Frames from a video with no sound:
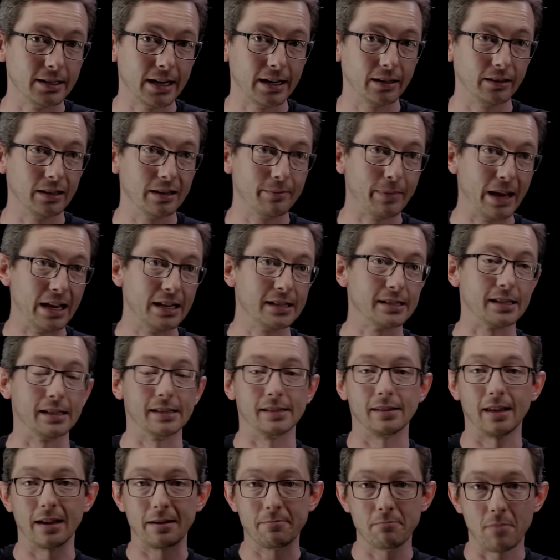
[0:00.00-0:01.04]
daily
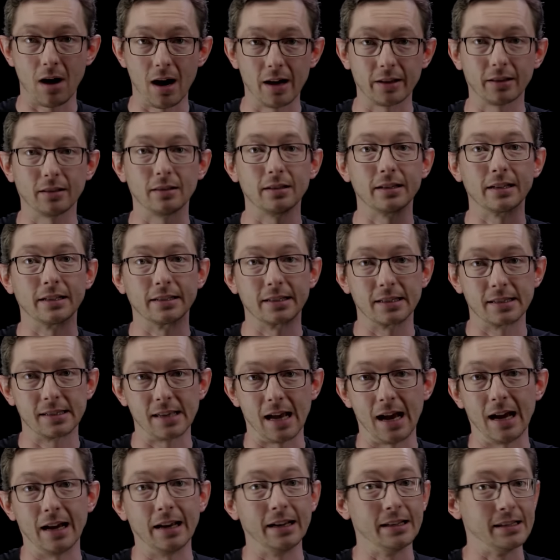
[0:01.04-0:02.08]
basis, like modeling,
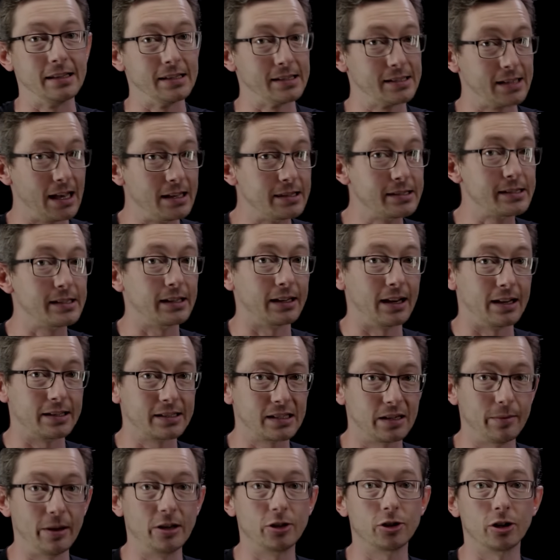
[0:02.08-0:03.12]
design, sensing,
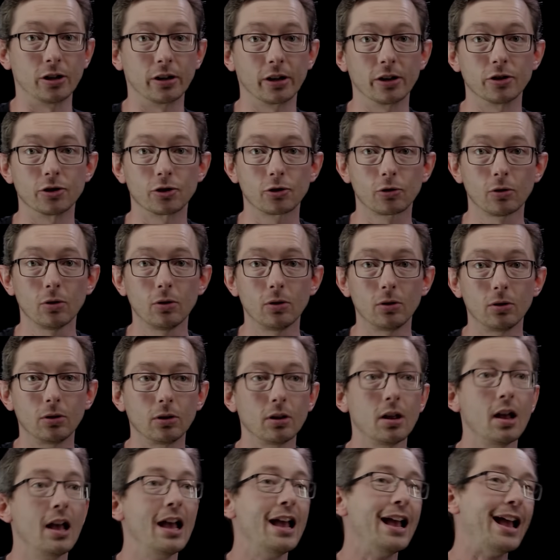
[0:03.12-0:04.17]
estimation,
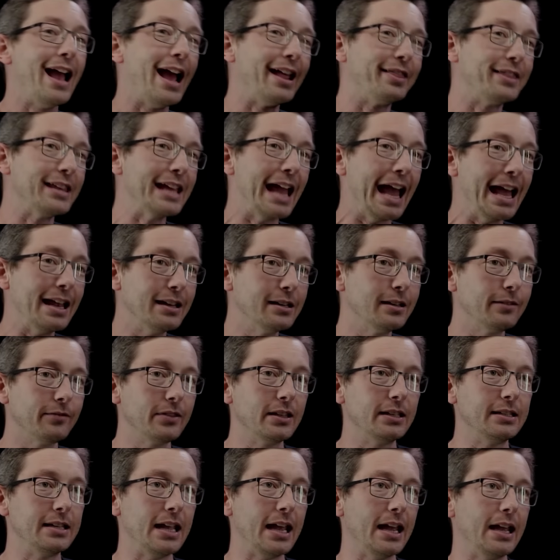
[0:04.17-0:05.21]
control, at the end of
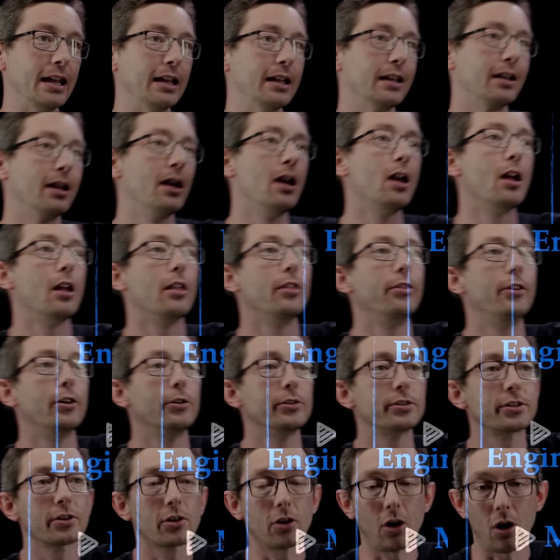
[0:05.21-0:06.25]
the day,
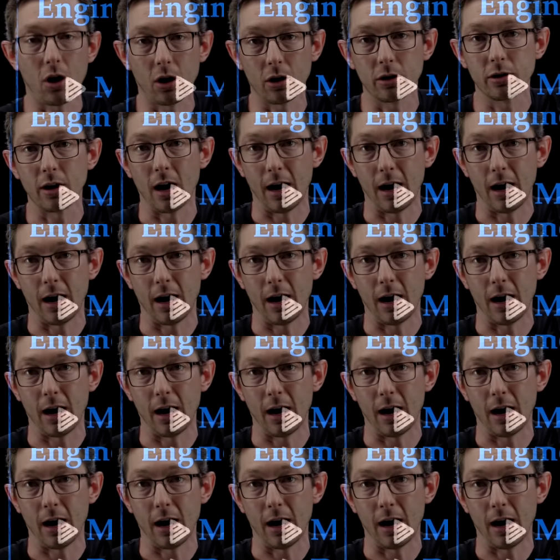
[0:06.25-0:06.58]
those are hard